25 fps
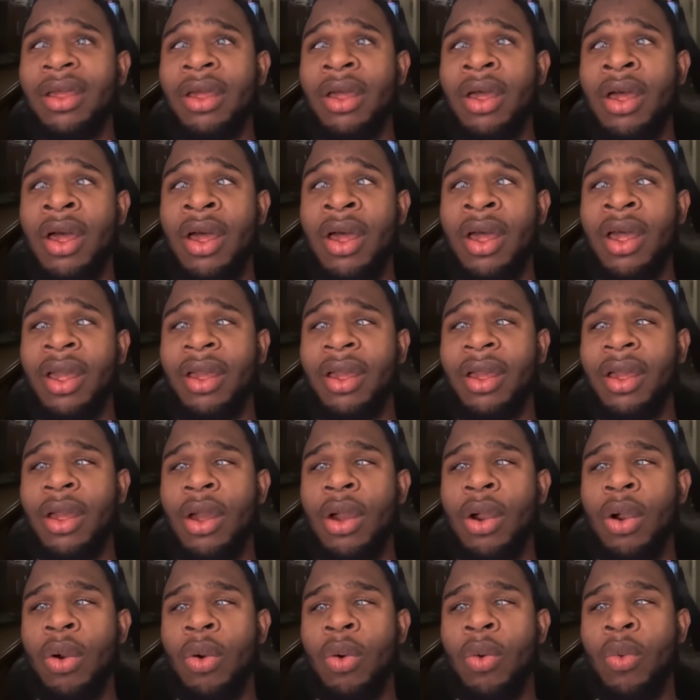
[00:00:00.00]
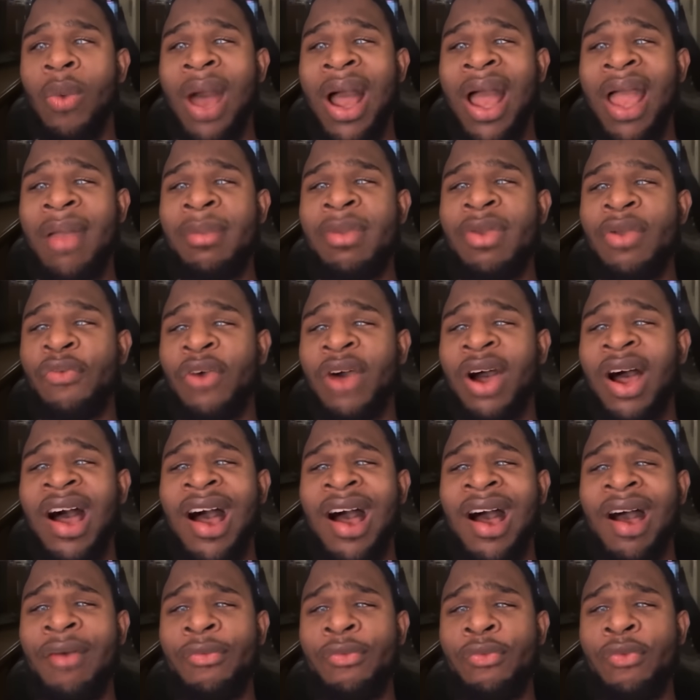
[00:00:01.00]
Eh? Why me for
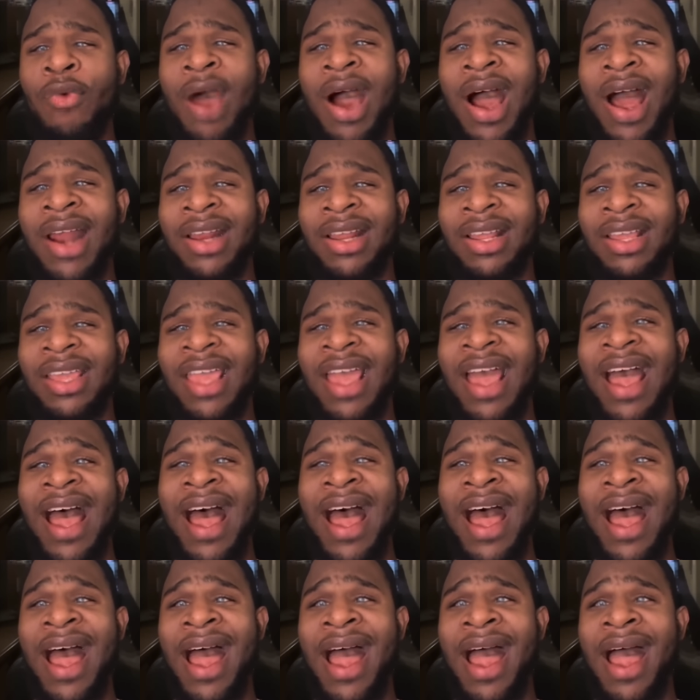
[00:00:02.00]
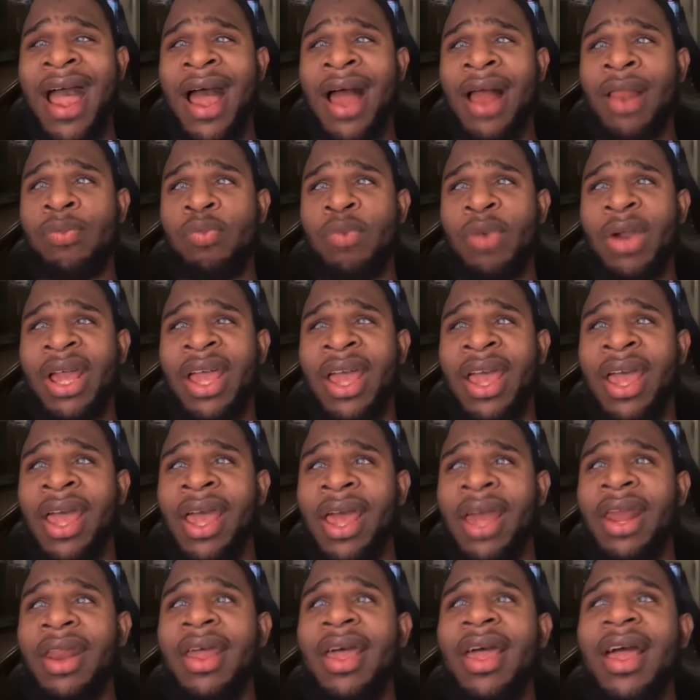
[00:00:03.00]
have one girl
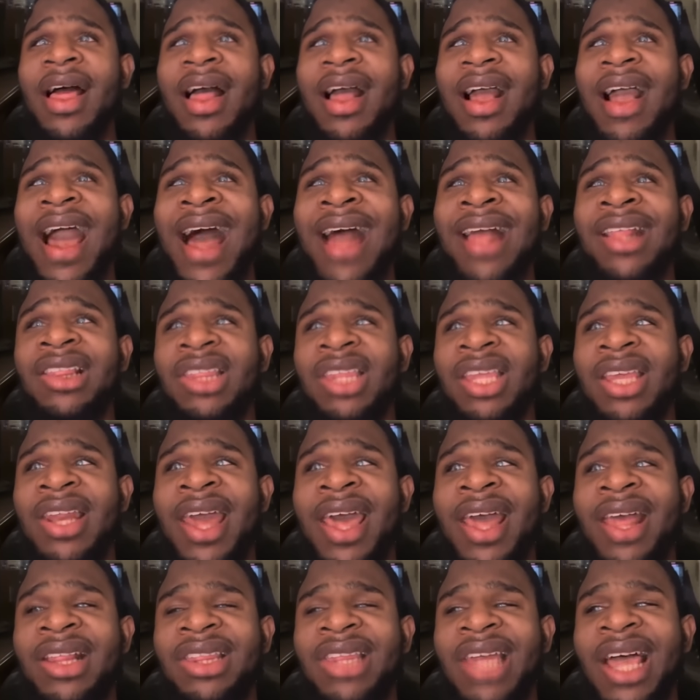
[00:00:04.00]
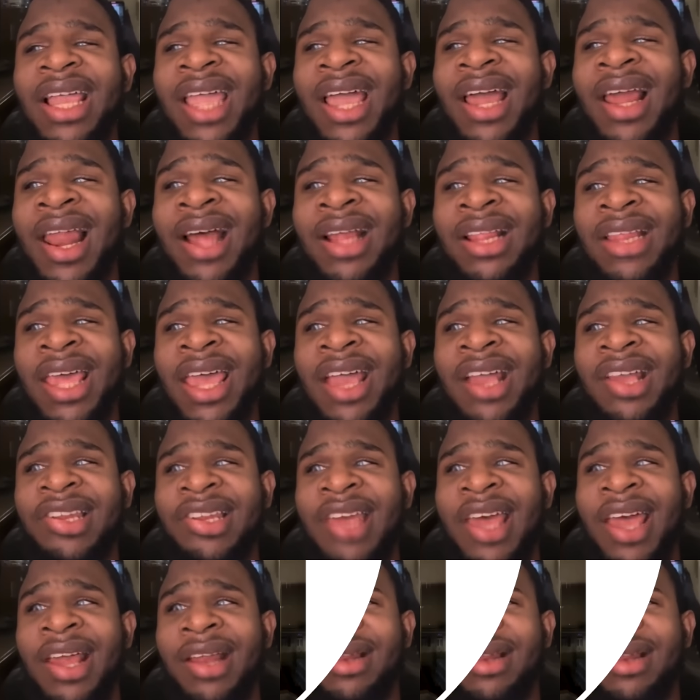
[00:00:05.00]
when continental girl takes it?